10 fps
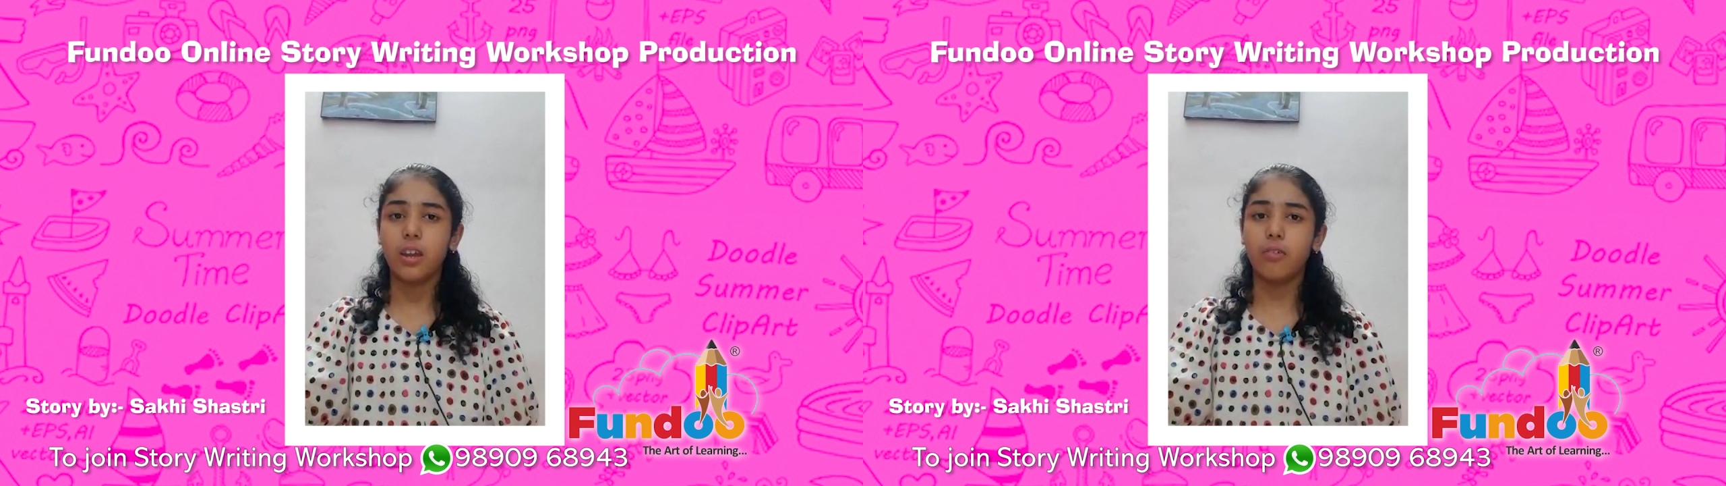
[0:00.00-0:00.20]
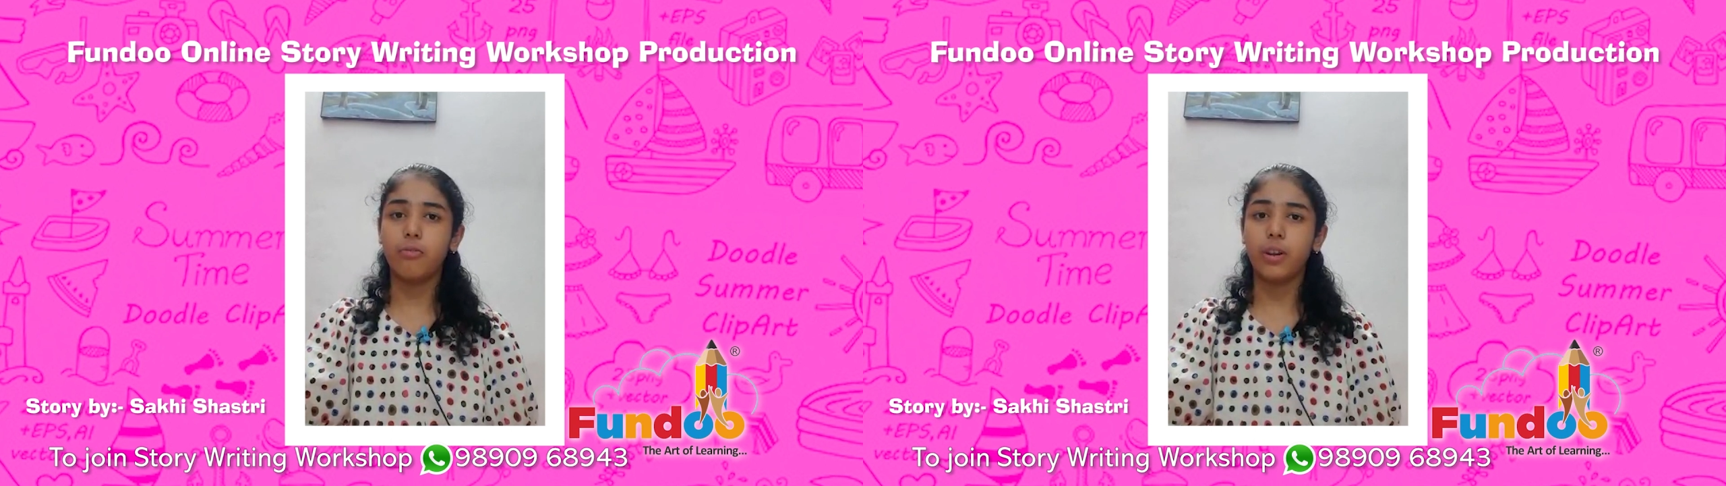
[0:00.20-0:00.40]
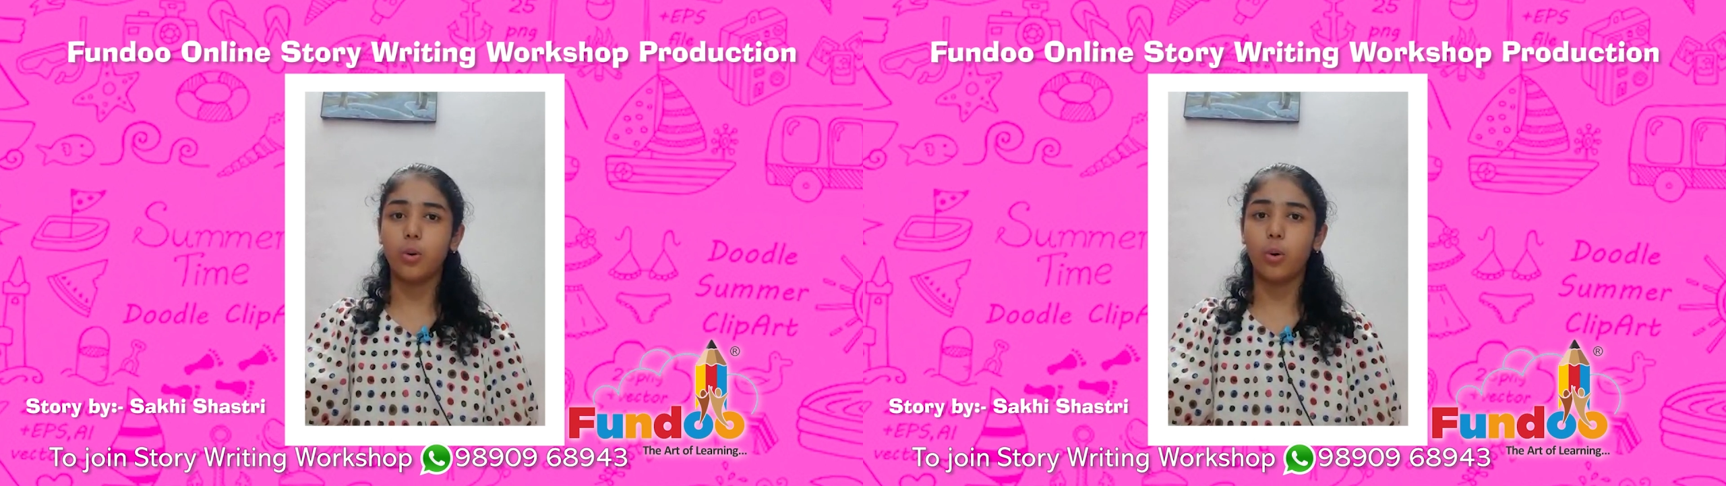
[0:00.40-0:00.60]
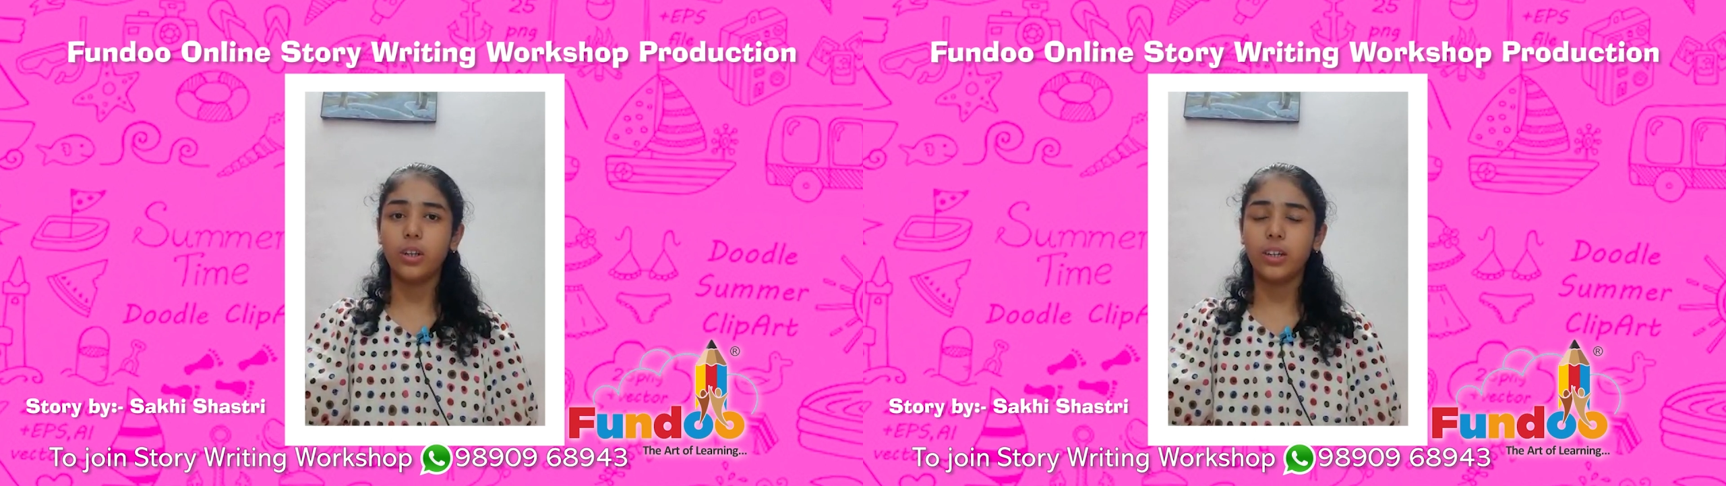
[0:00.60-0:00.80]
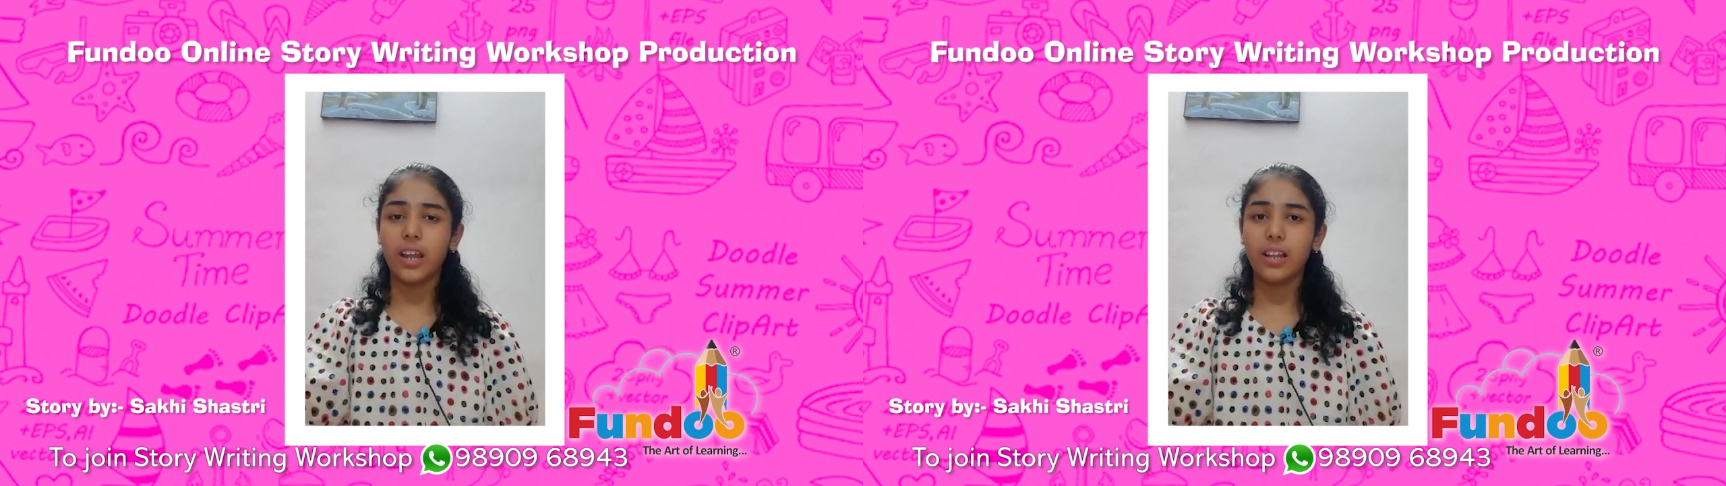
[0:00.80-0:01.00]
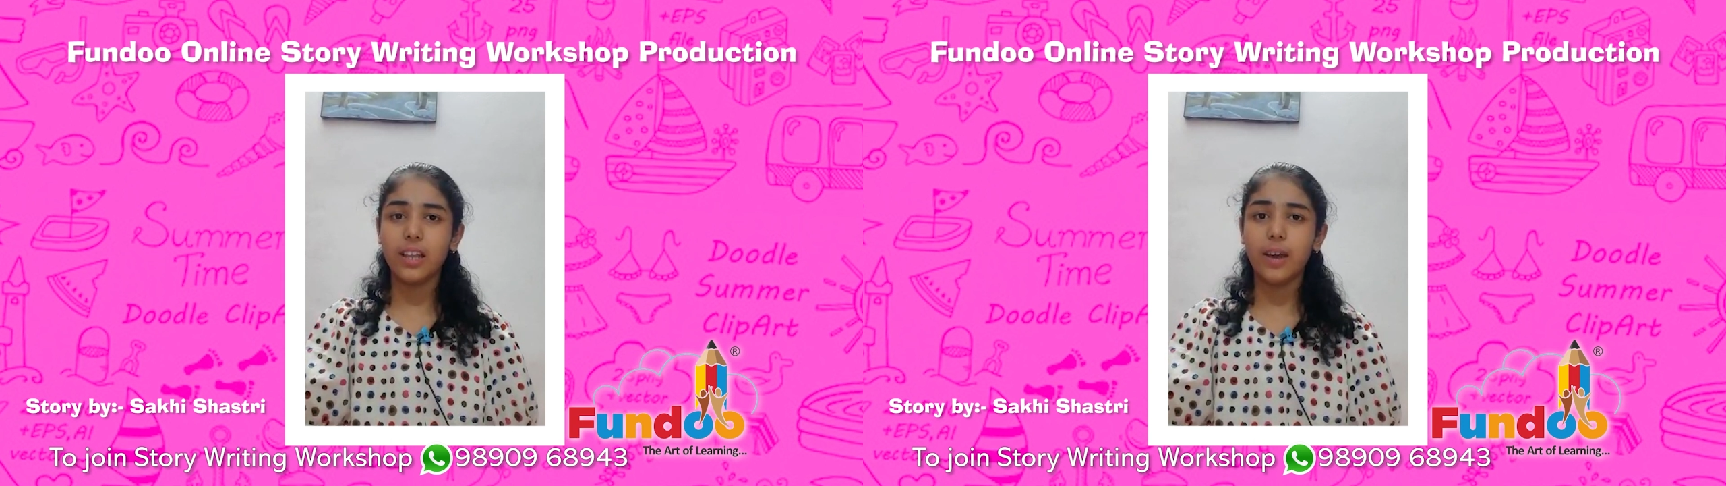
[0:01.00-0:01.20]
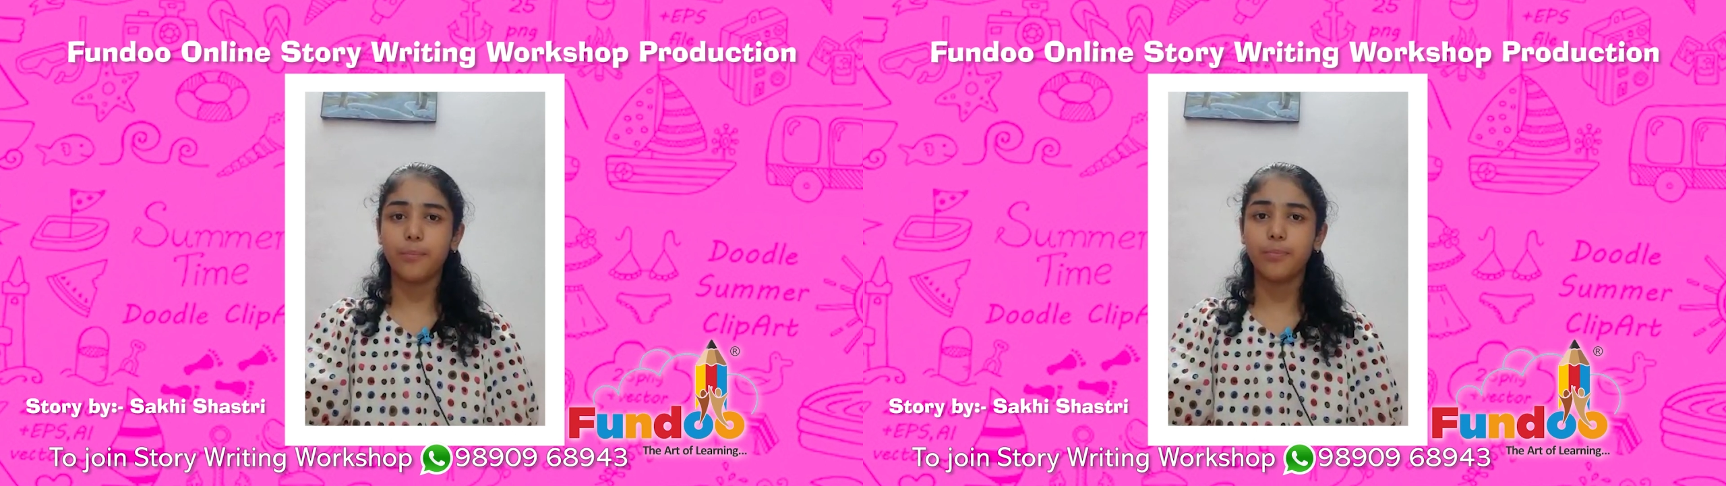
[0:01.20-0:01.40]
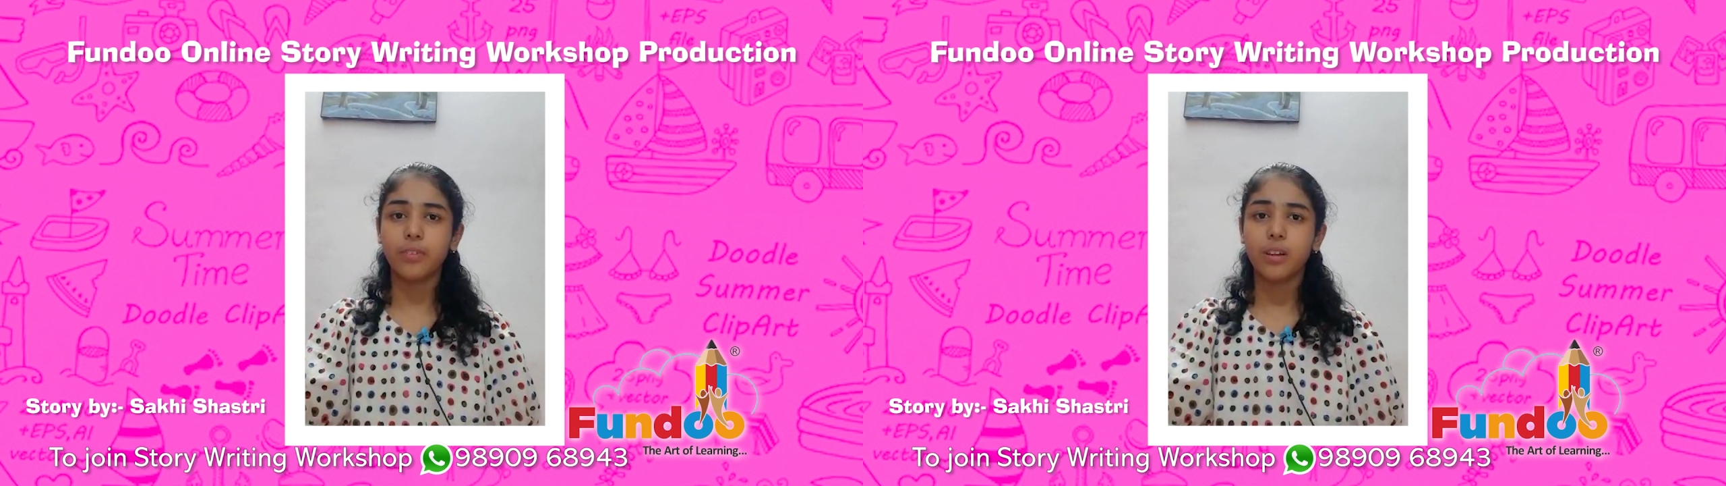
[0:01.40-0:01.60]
If we don't tell them,